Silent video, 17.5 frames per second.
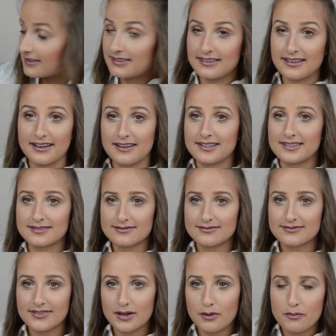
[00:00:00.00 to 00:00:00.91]
Yeah,
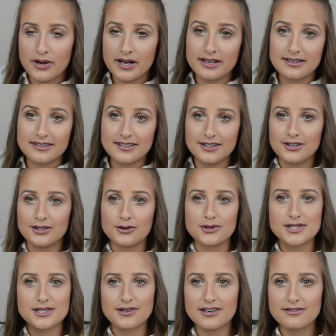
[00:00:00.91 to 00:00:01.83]
but
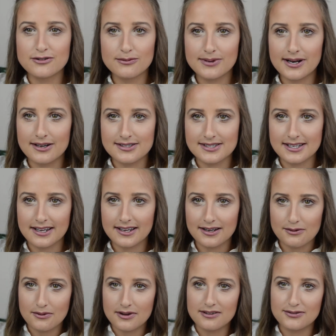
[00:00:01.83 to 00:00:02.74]
it's great for browsing
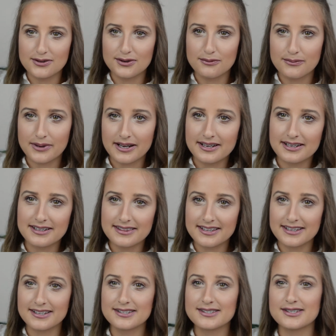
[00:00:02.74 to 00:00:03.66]
anyway if you don't buy
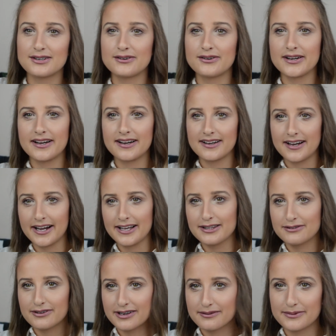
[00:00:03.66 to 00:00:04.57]
anything, so
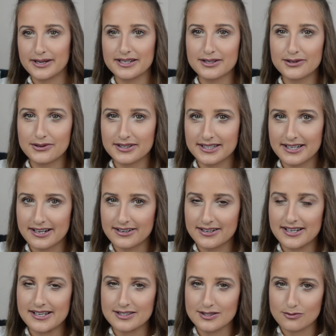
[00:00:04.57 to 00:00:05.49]
highly recommend going there
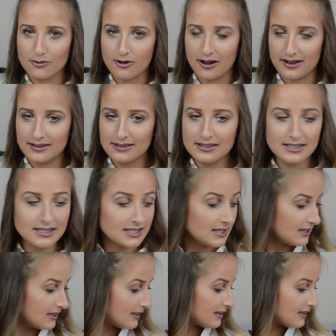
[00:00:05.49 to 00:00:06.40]
as well.
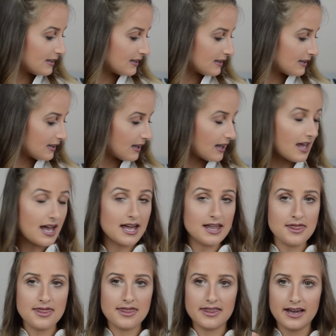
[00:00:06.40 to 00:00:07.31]

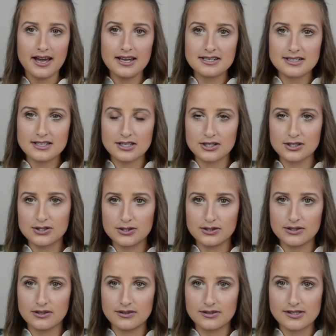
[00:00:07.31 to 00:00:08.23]
And that
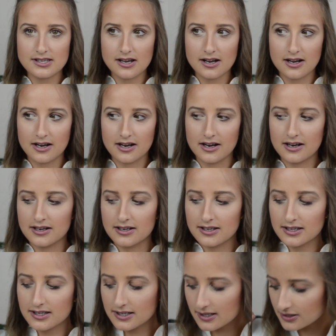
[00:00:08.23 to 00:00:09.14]
concludes our
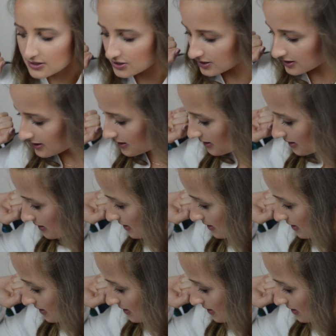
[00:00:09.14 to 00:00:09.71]
kitchen